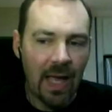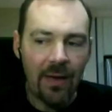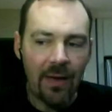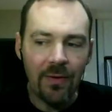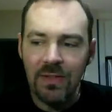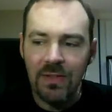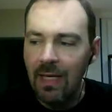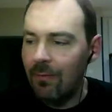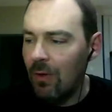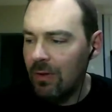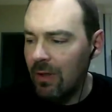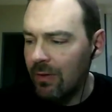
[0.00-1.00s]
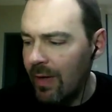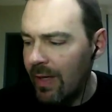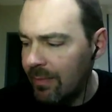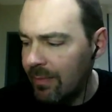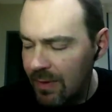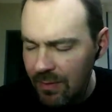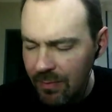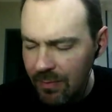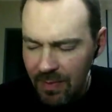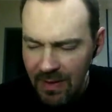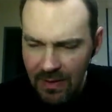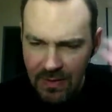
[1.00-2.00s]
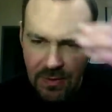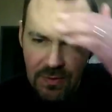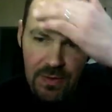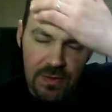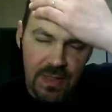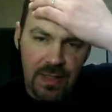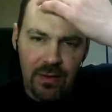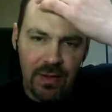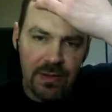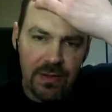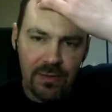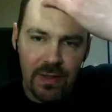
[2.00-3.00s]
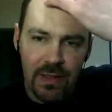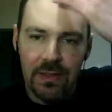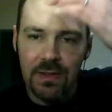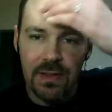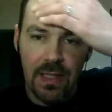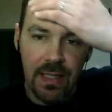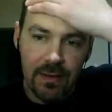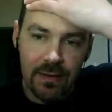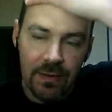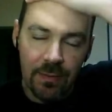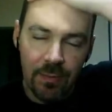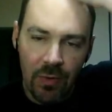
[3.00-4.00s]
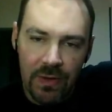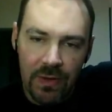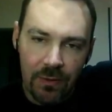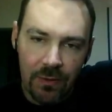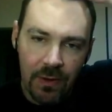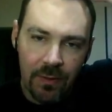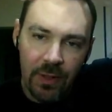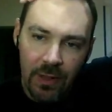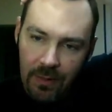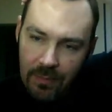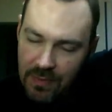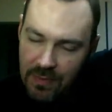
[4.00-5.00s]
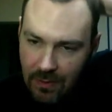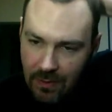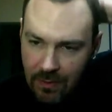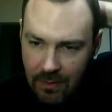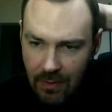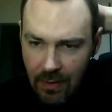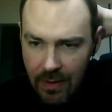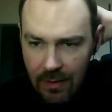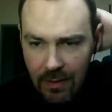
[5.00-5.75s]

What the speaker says: I was well. No, go ahead. Because you said that you had two things, 2 points that you were going to bring up. So go ahead.